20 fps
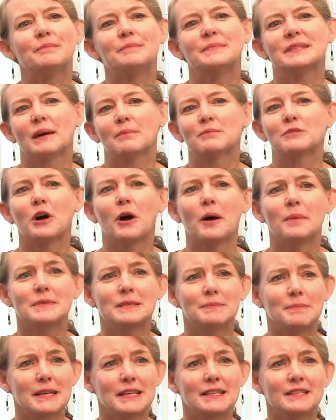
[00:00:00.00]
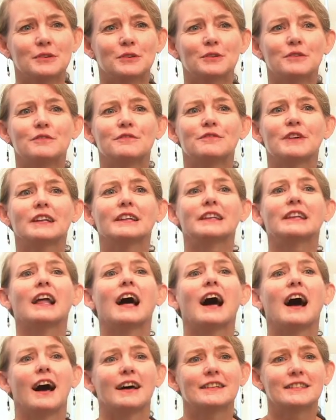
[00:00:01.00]
sometimes be sort of a little
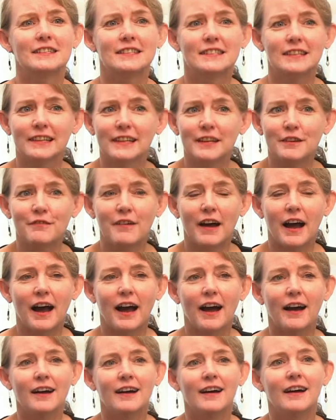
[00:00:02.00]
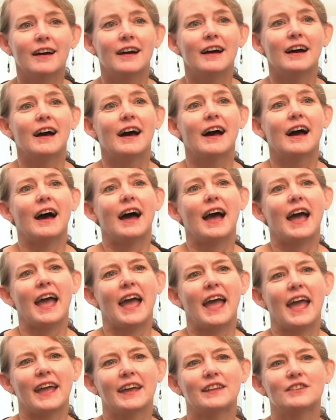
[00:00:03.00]
hard to deliver,
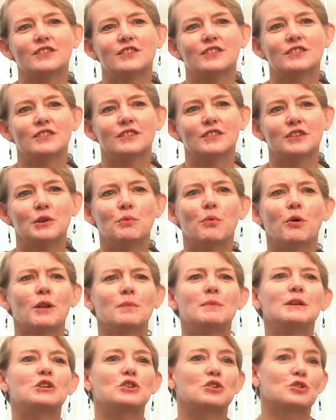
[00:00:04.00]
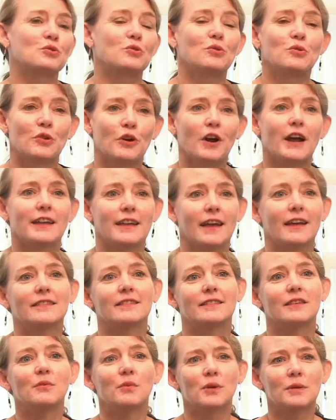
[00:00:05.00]
and you want to be sure, I
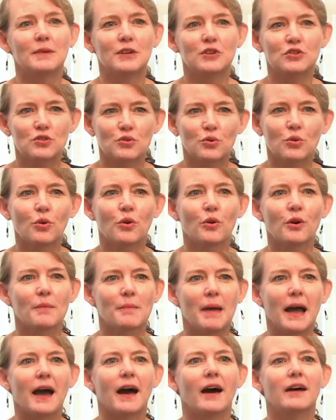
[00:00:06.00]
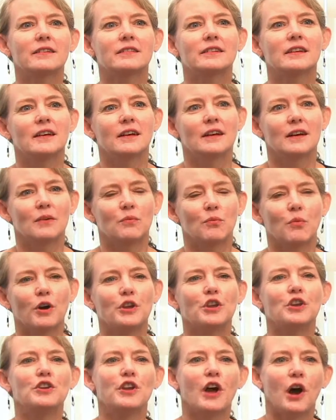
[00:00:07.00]
guess, you want to be sure about
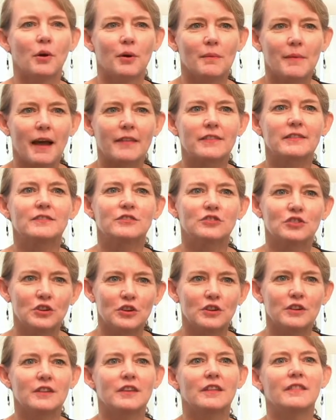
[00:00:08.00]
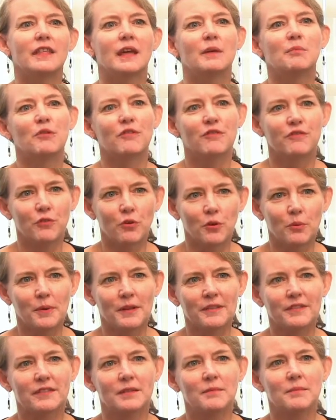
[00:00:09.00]
what you know about the student and their
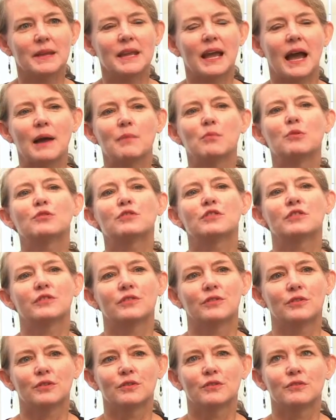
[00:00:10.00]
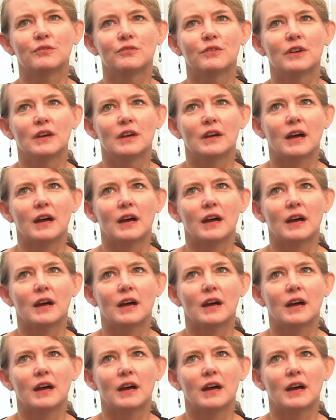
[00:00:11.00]
performance and be able to sort of